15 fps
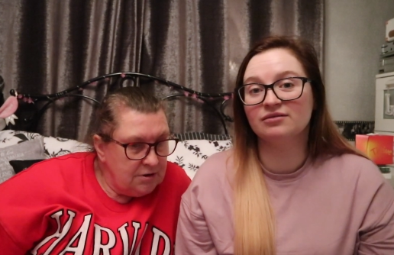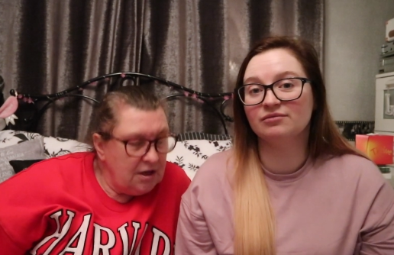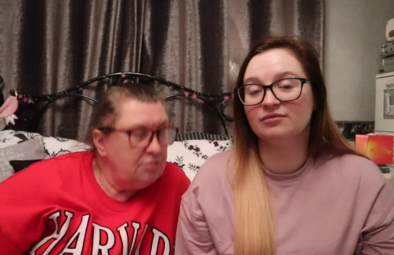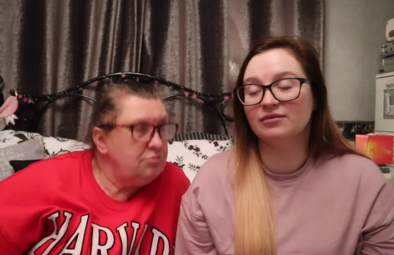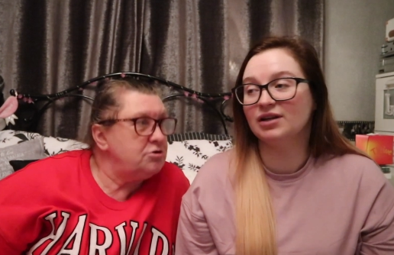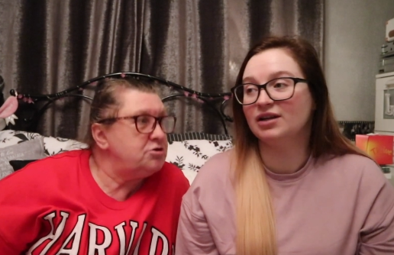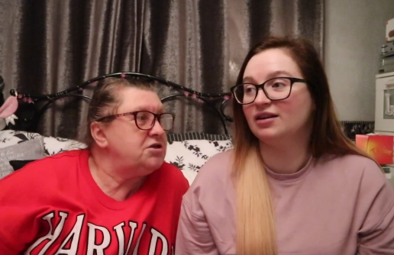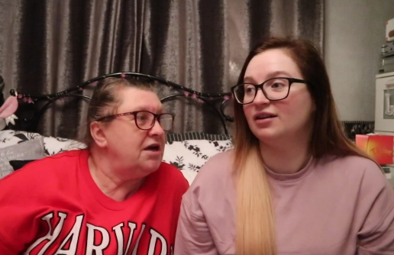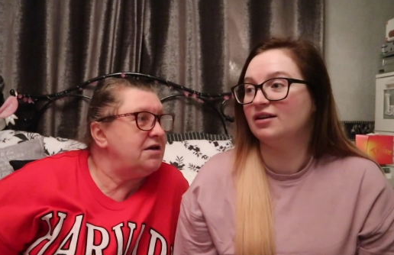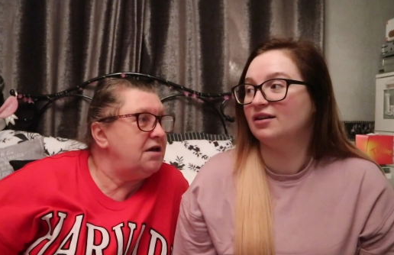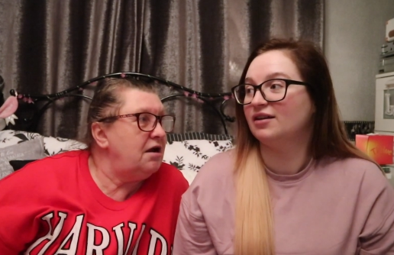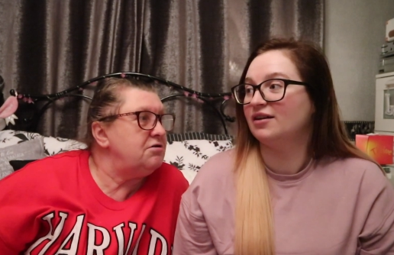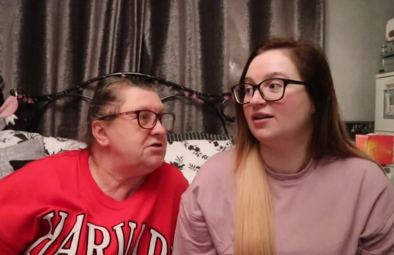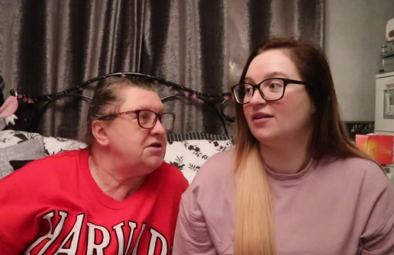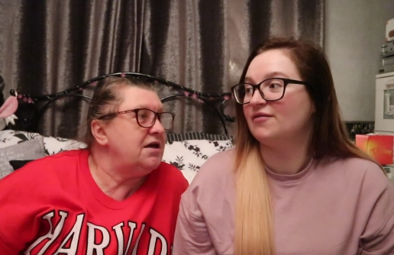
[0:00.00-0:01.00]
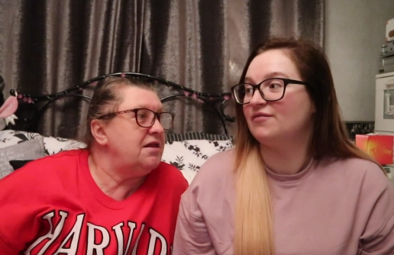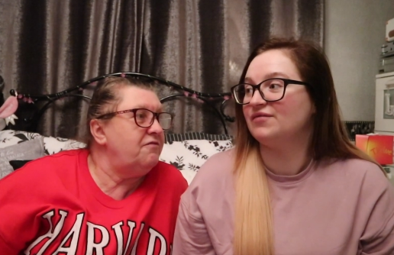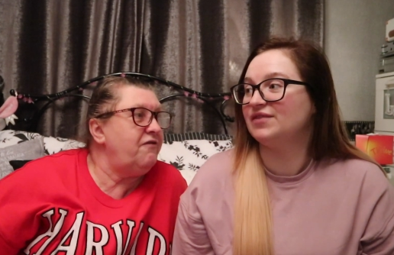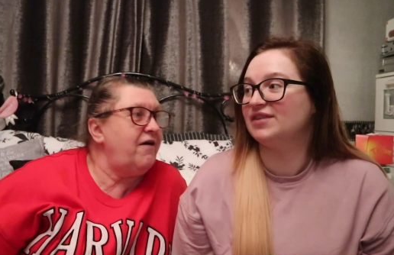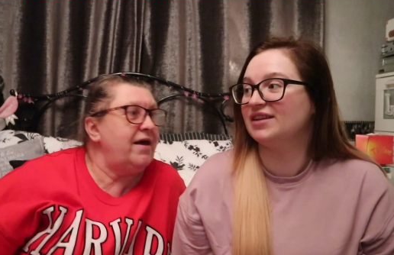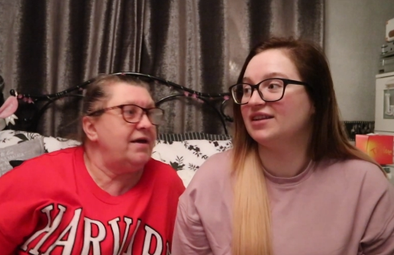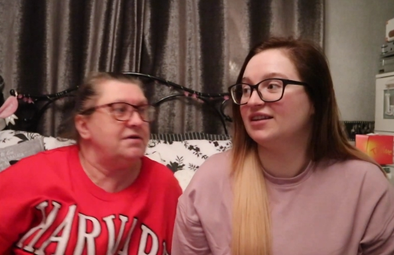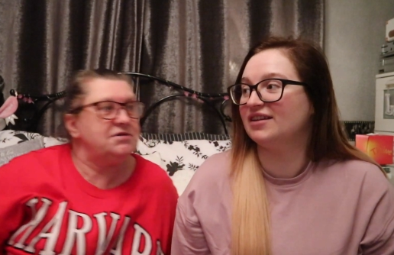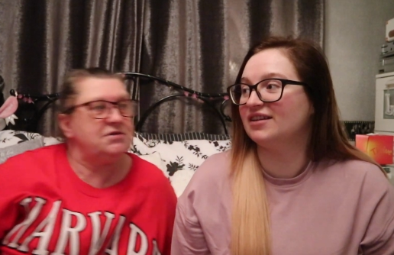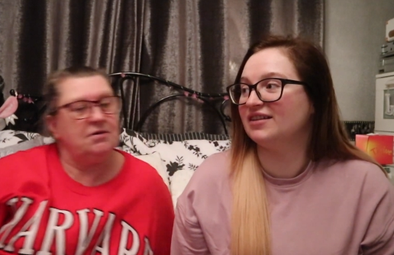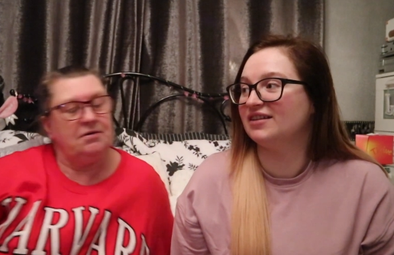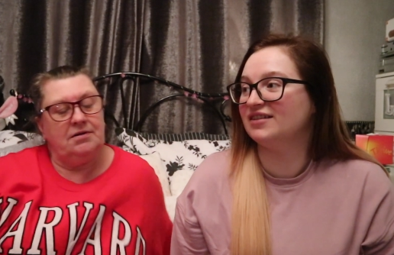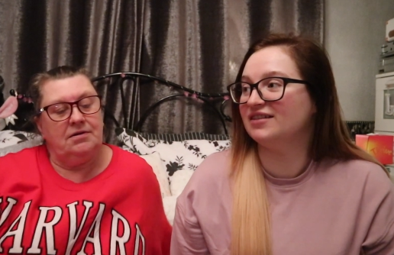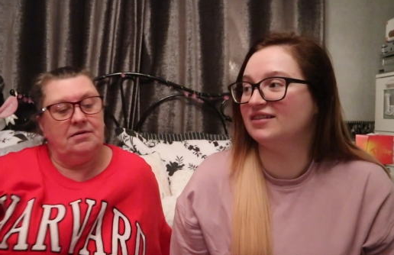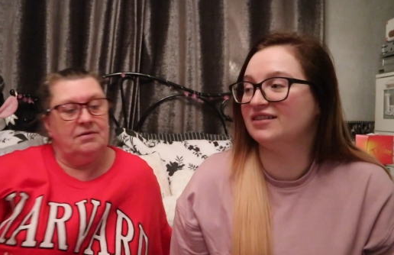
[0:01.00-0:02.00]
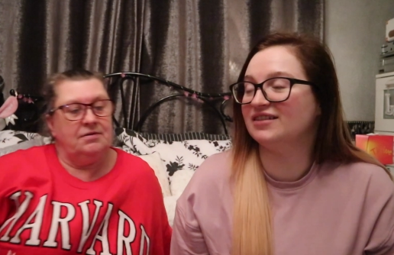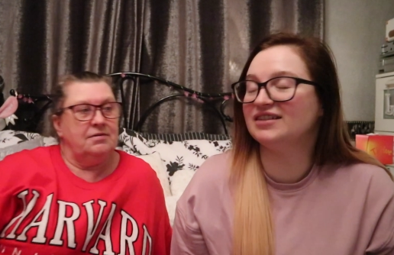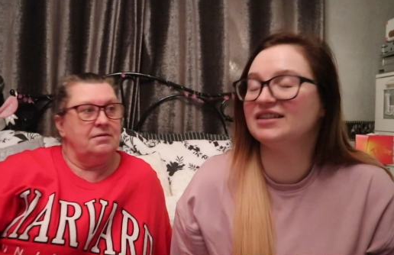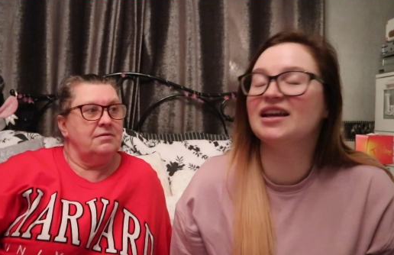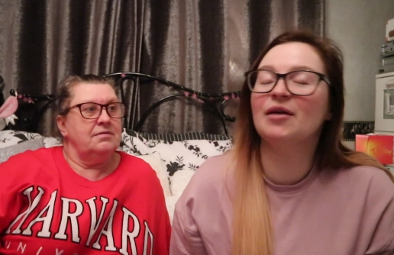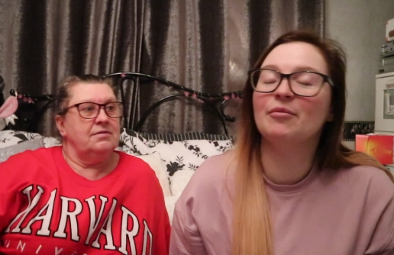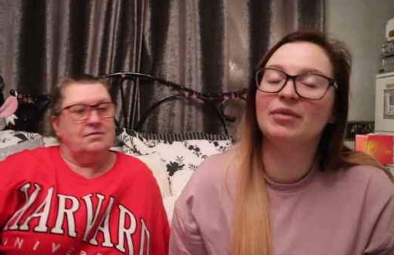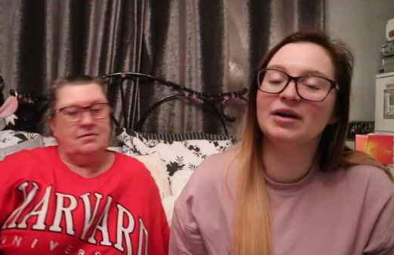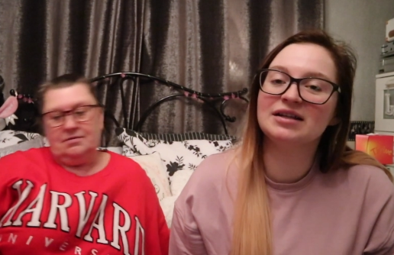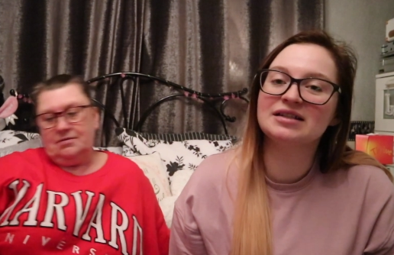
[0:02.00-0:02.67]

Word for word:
Speaker 1: No, because Dad liked to get the fags. Yeah, but